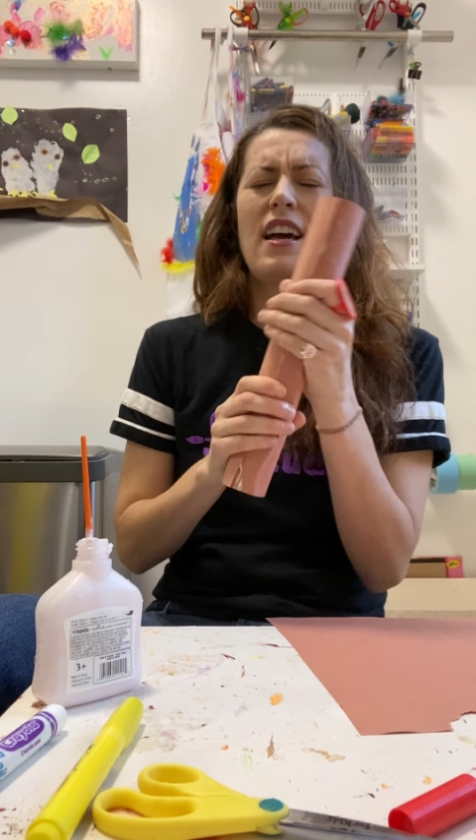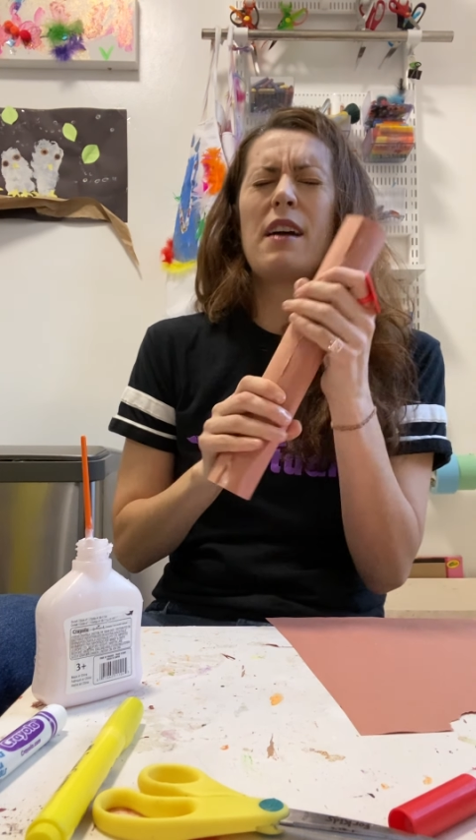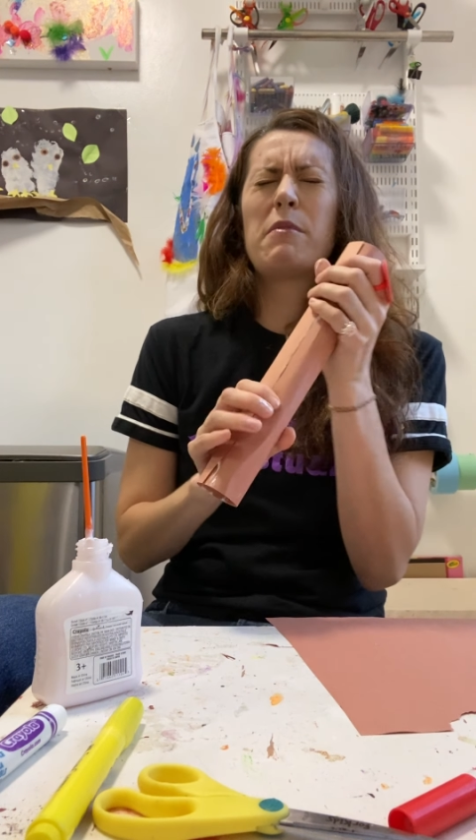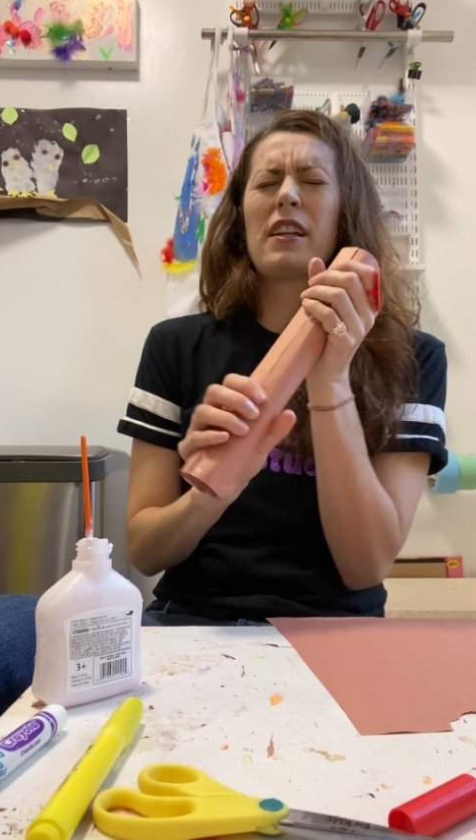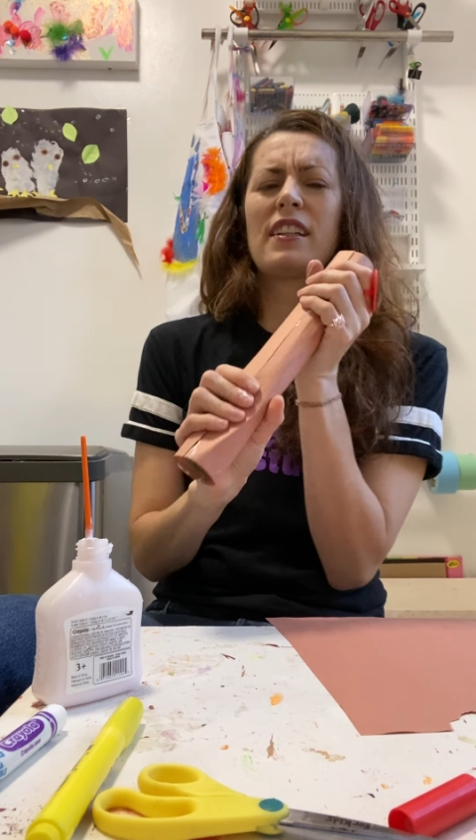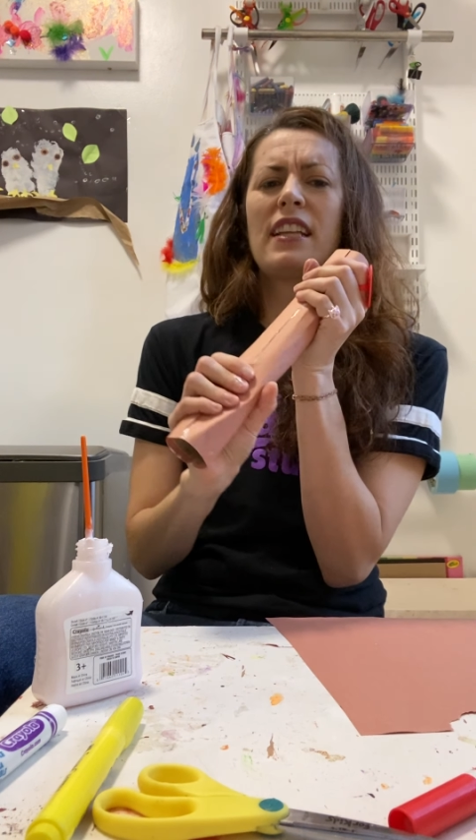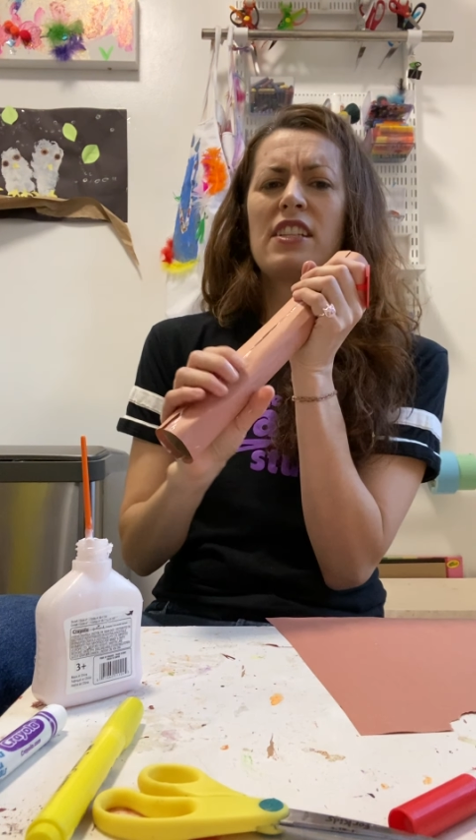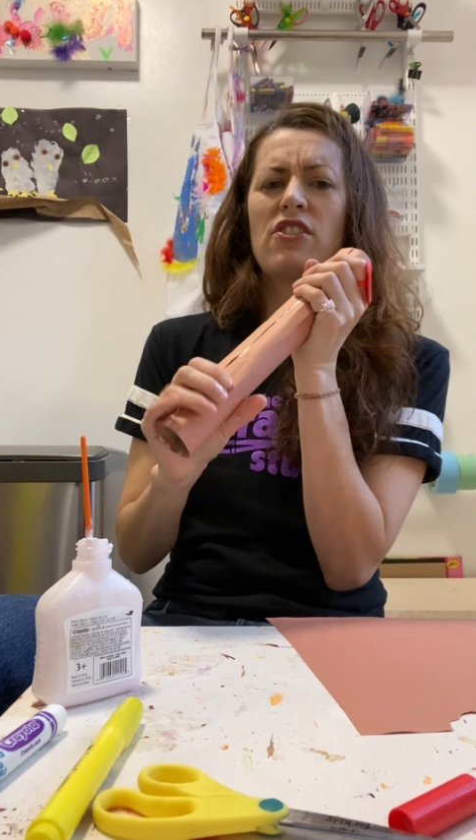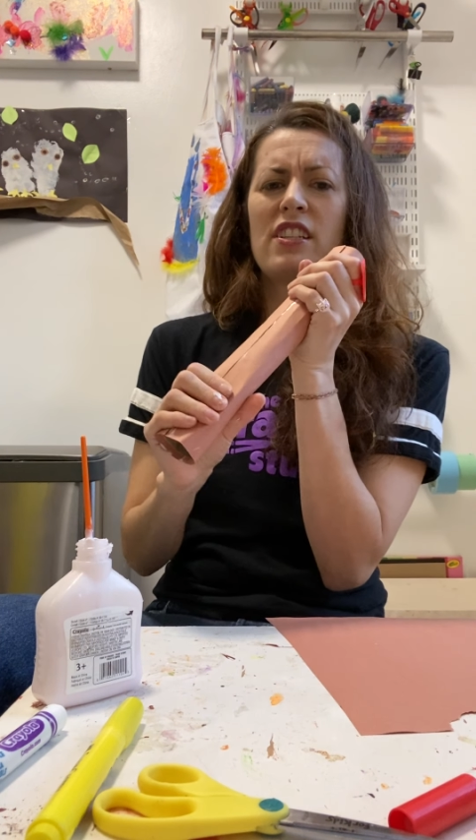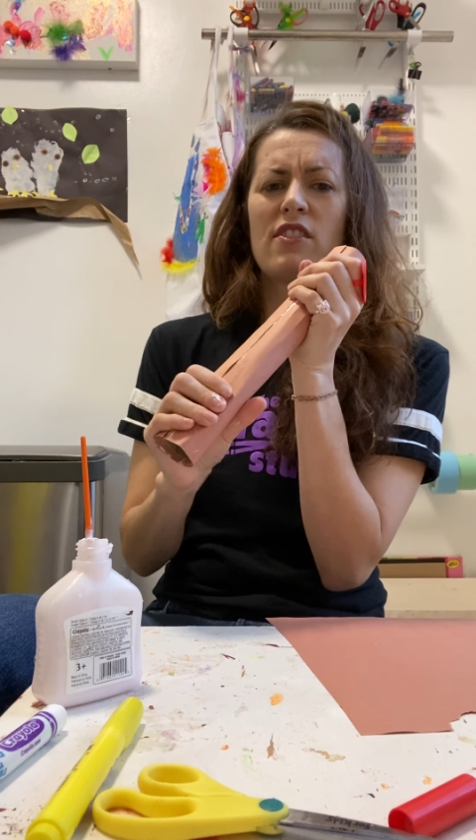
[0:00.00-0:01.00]
I'm gonna
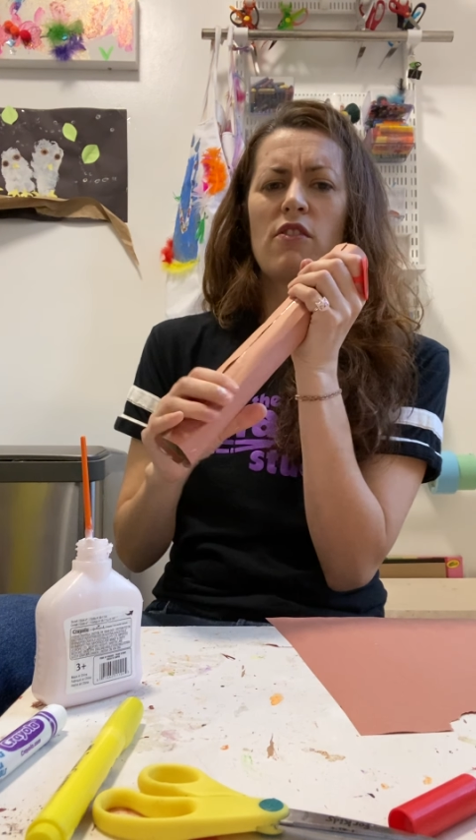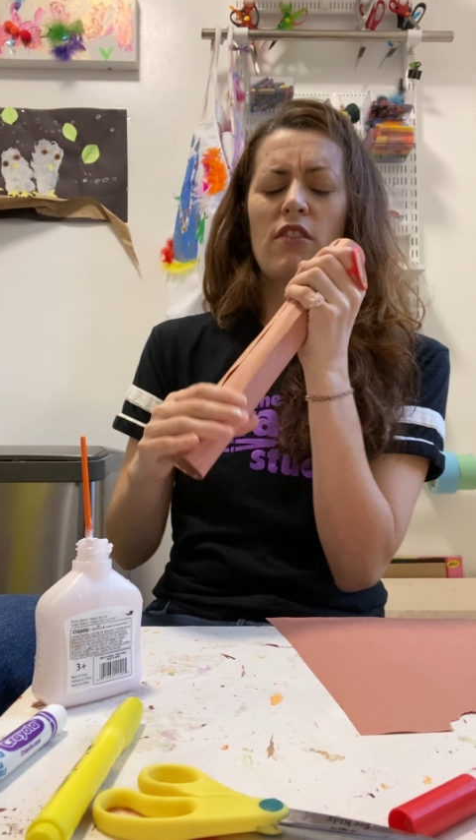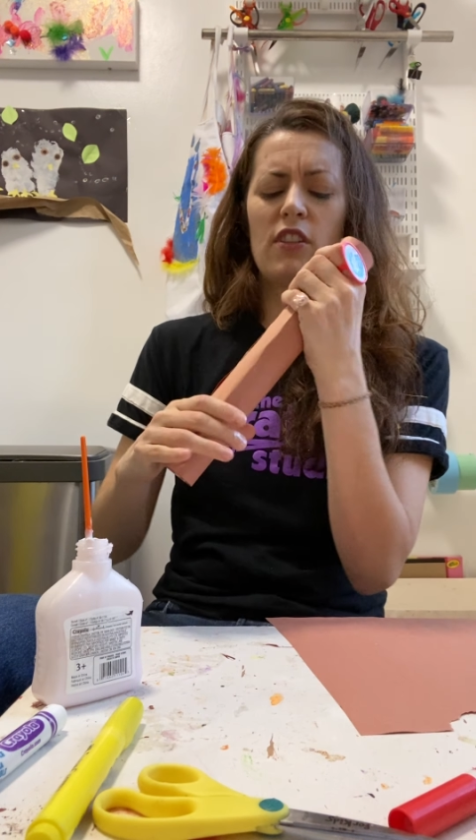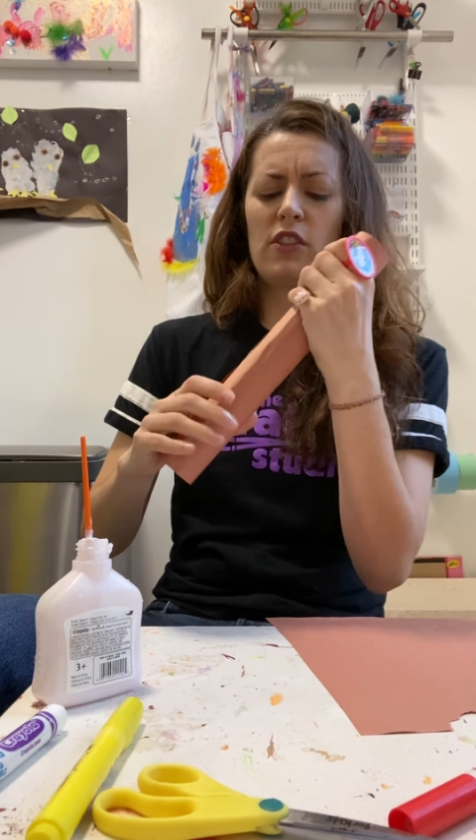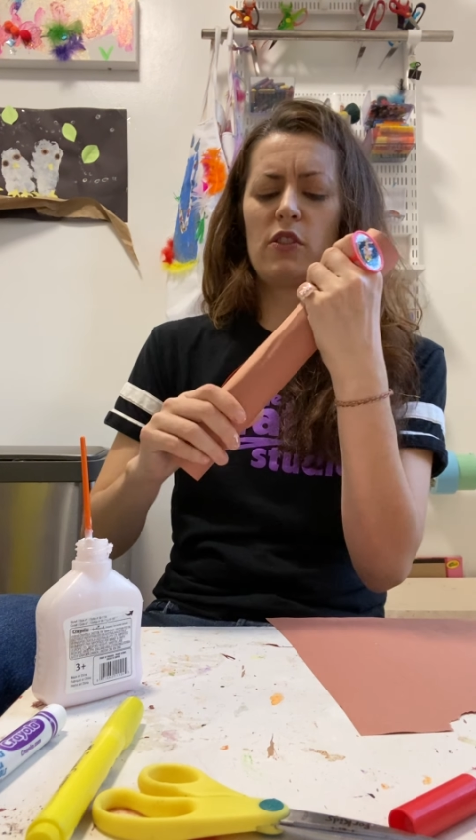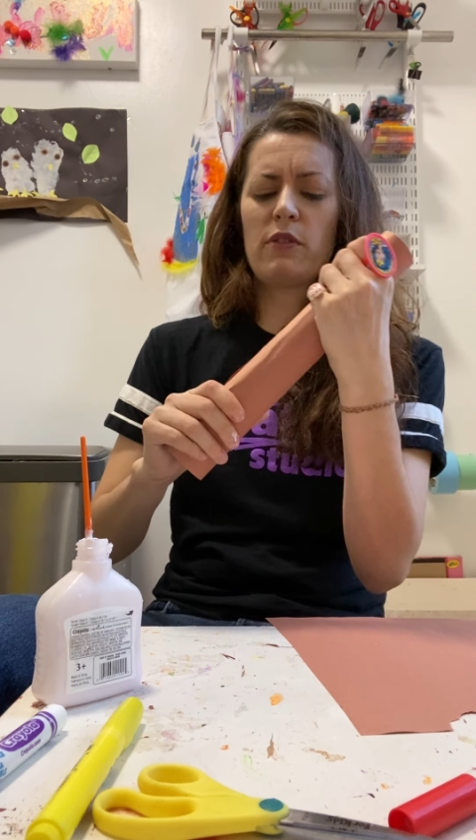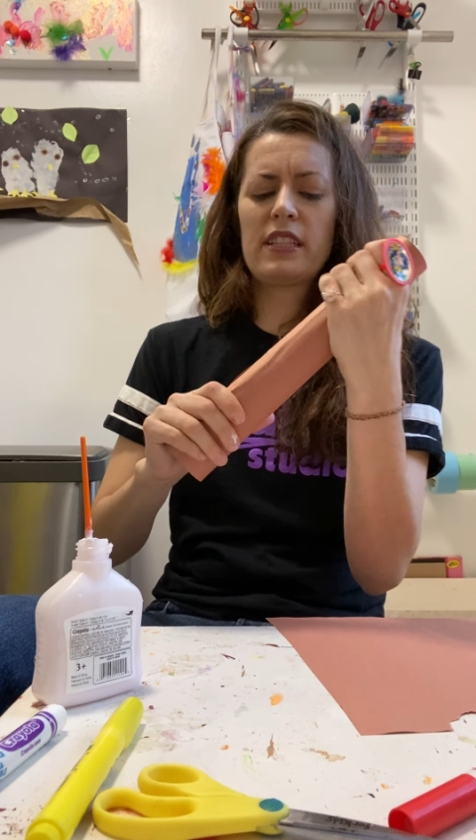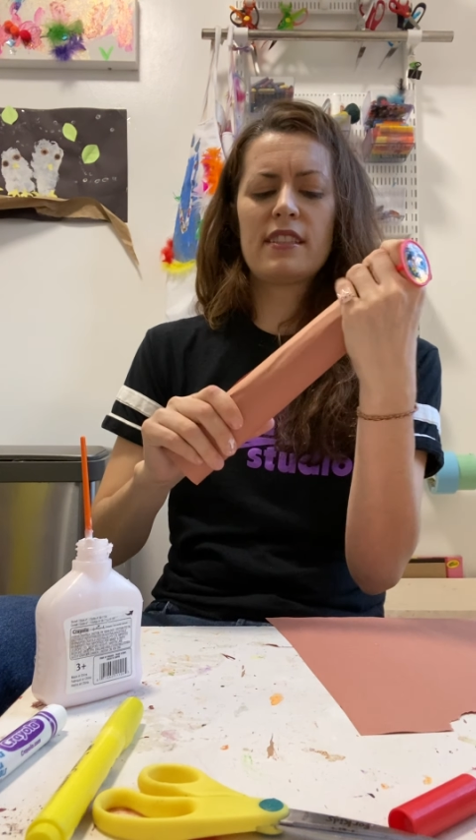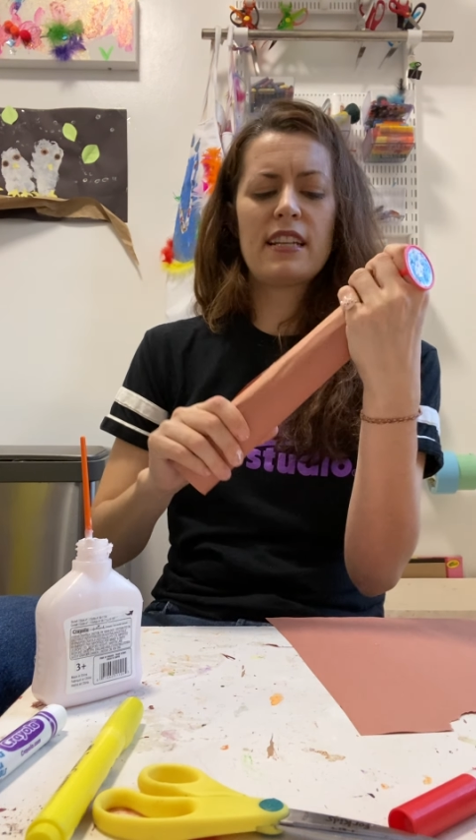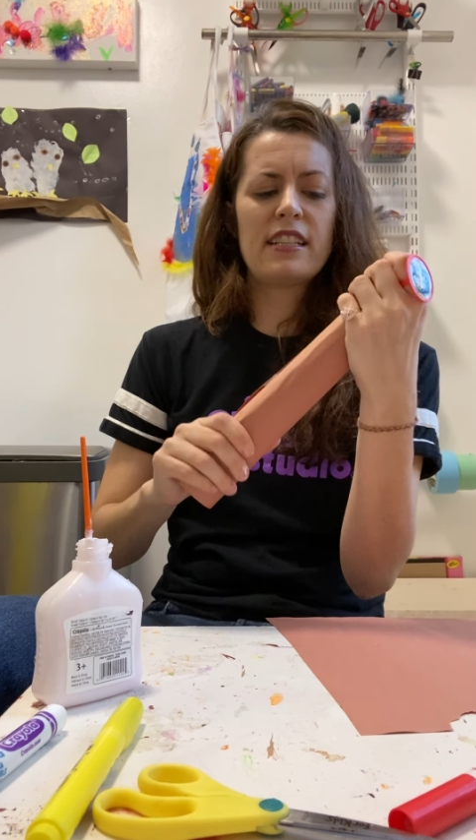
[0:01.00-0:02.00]
clench it so the glue
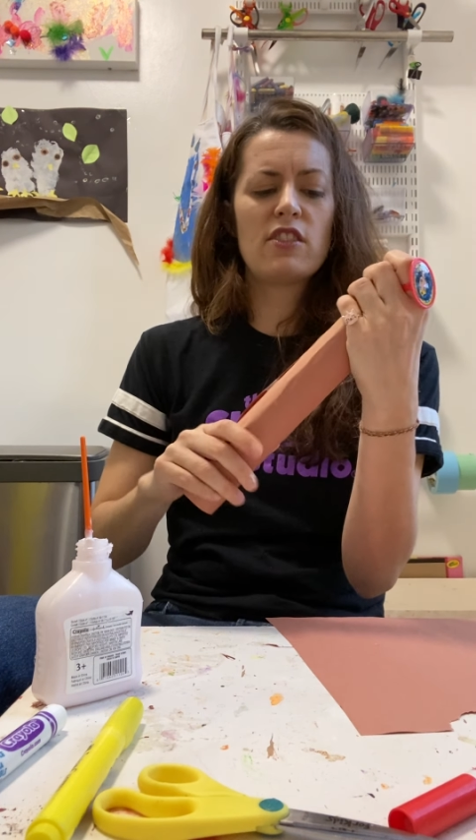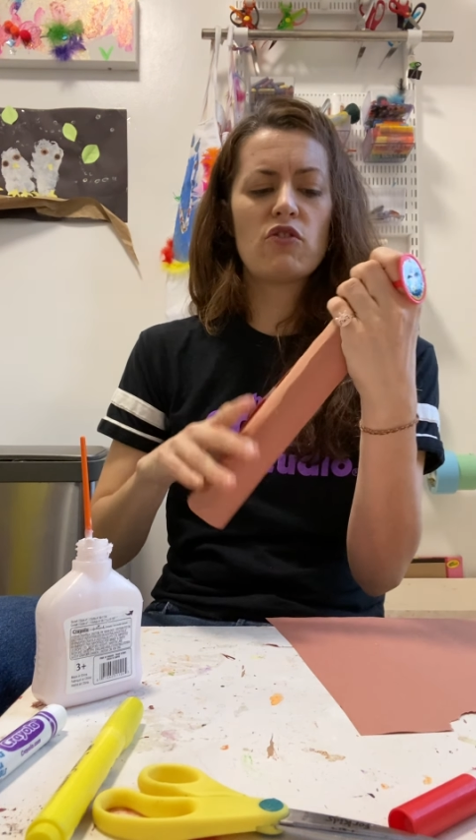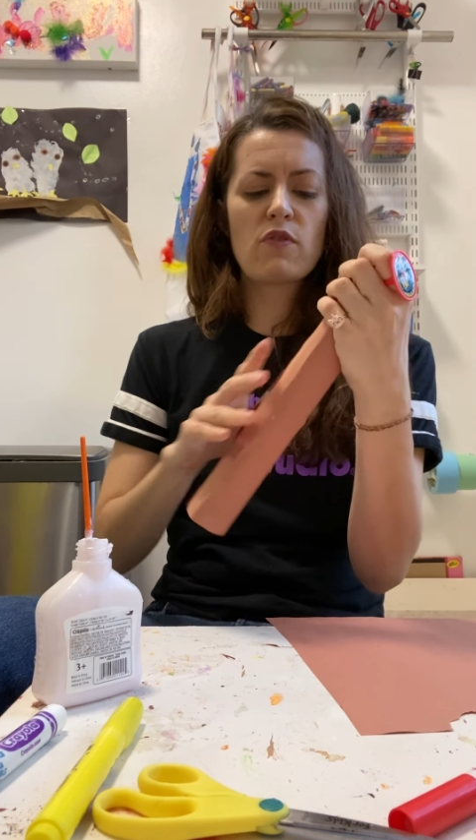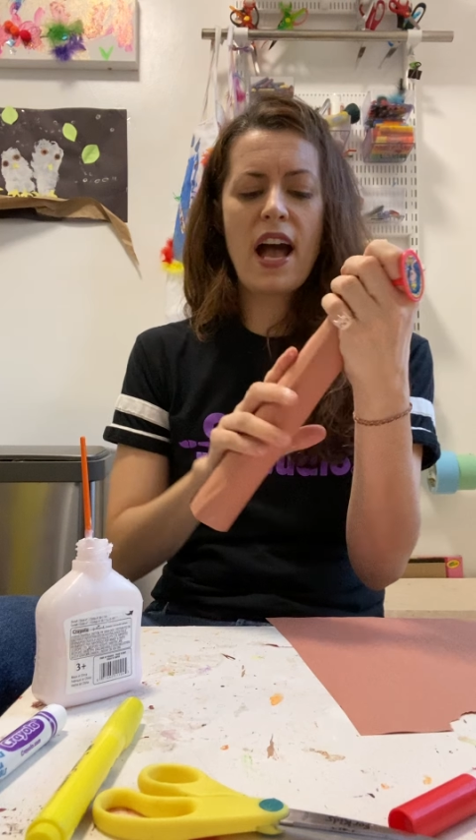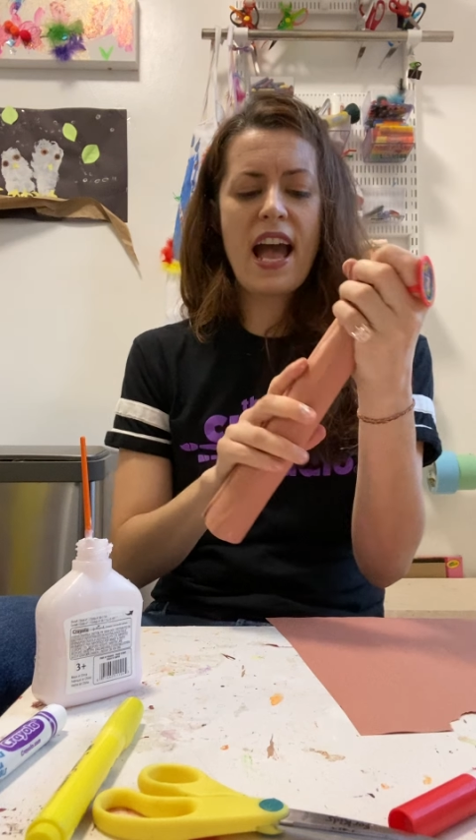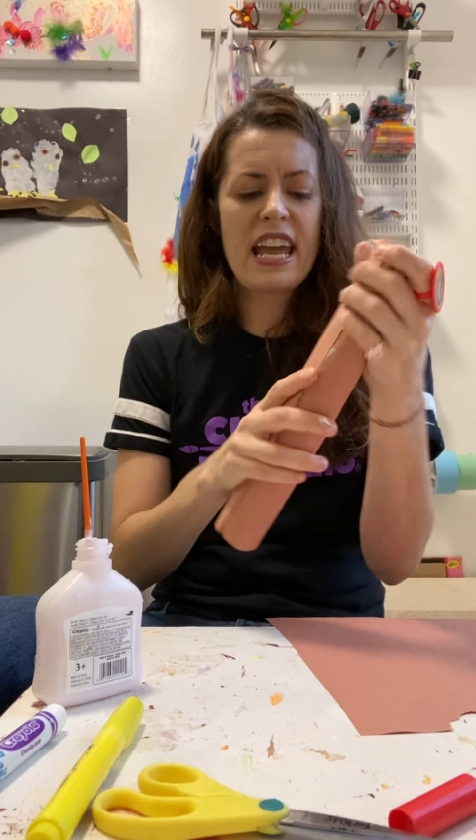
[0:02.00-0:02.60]
gets nice and dry,